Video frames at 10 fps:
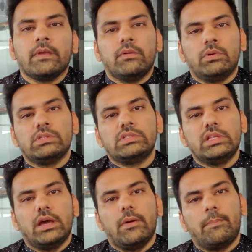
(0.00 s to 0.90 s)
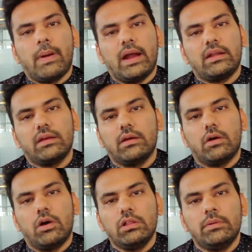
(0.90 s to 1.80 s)
once they have packed
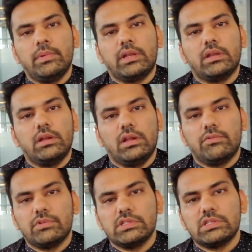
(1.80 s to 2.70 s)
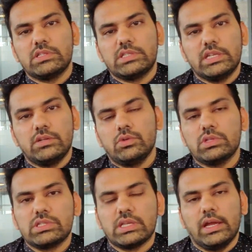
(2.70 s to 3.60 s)
all the material and once it's sent to the
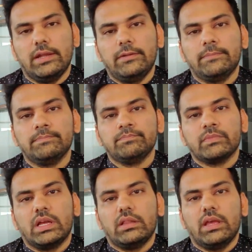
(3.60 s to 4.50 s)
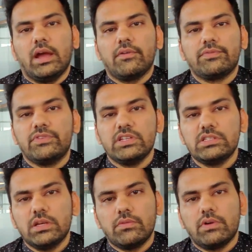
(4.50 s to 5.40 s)
site and they have finished
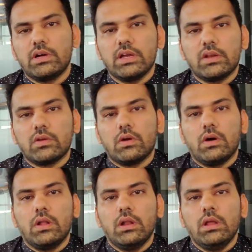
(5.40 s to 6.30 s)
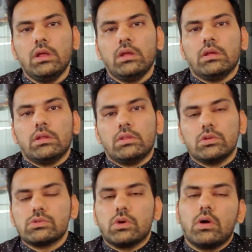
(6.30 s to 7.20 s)
their work and all,
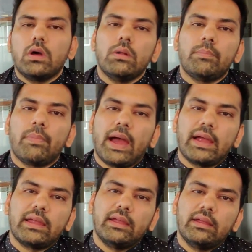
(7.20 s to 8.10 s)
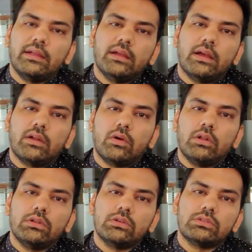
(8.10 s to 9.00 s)
those all packing and
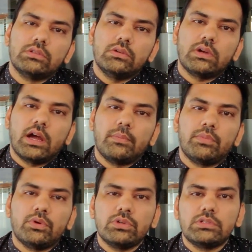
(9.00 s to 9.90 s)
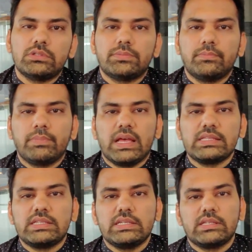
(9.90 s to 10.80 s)
all those cardboards,
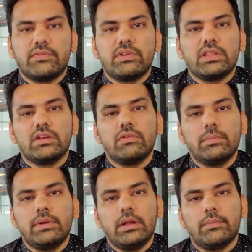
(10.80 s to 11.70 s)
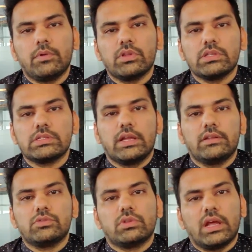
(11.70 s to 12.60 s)
plastics, everything will be dumped on the
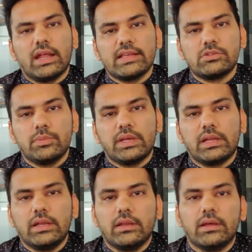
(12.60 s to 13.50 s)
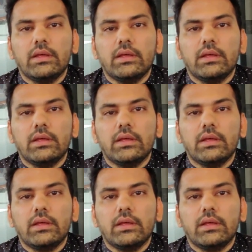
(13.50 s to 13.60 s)
site, so that has to be cleaned.